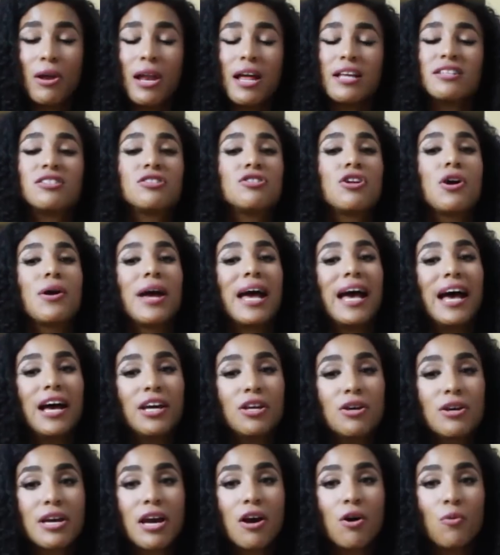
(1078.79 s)
Let us know how
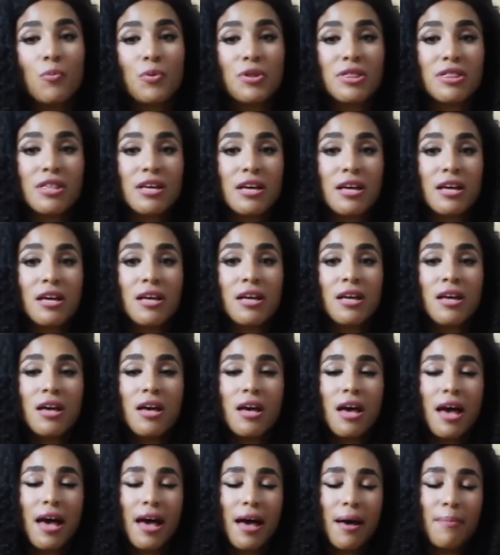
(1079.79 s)
you get on with the
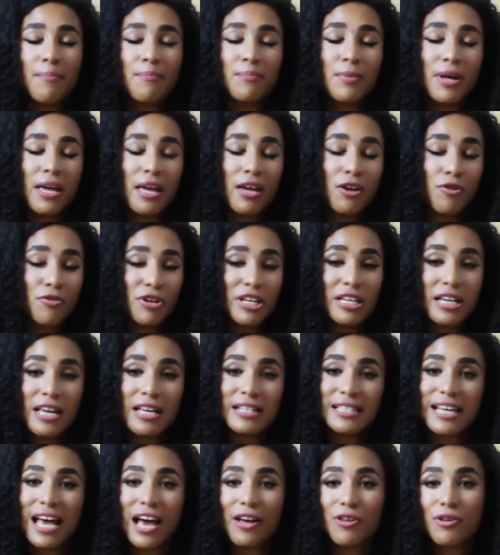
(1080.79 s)

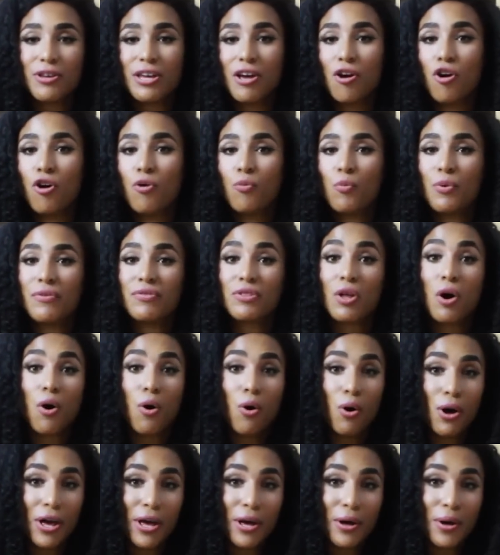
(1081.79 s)
ingredients, how you get on with the
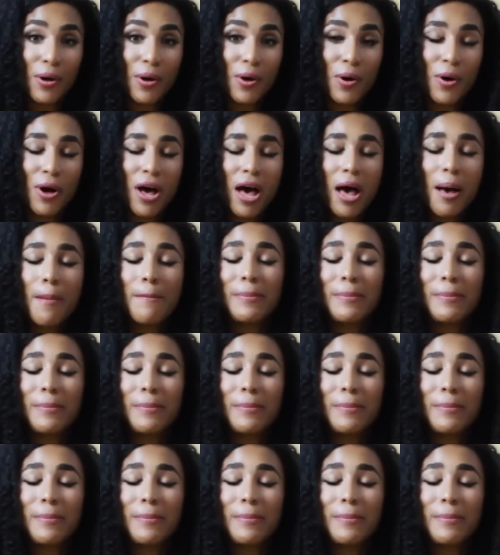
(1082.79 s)
oil.